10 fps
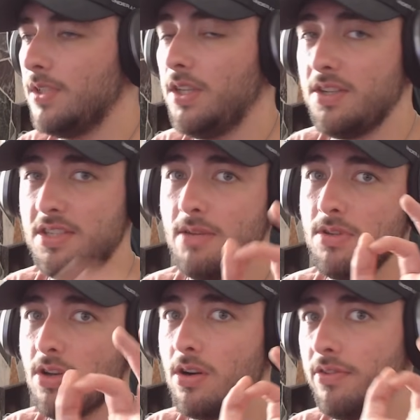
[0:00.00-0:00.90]
The
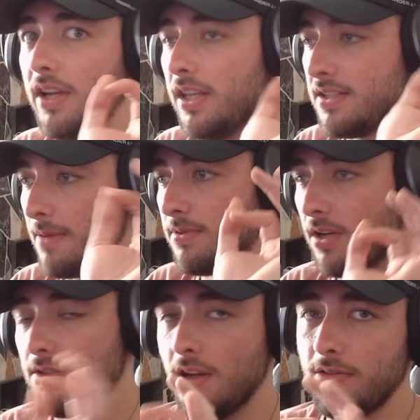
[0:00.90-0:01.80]
cinematography in this
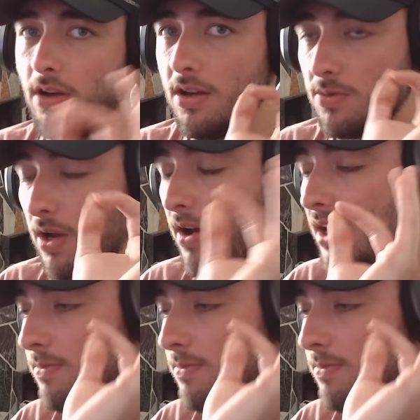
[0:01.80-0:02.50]
episode so far as well has